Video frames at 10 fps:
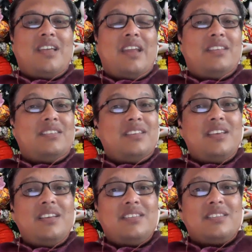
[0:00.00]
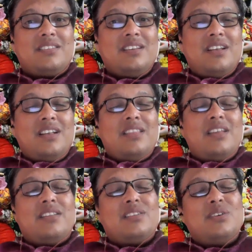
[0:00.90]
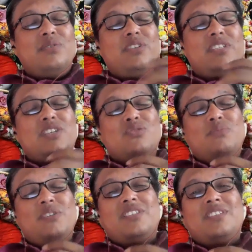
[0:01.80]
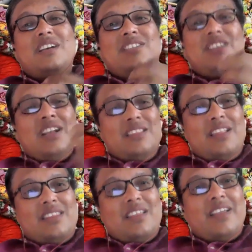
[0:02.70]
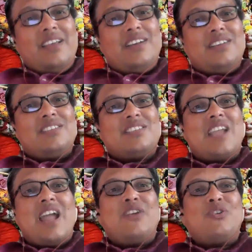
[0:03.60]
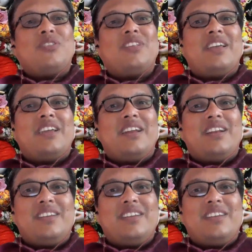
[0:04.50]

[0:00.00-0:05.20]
And he says that the service has to be such that the hairs stand on the head,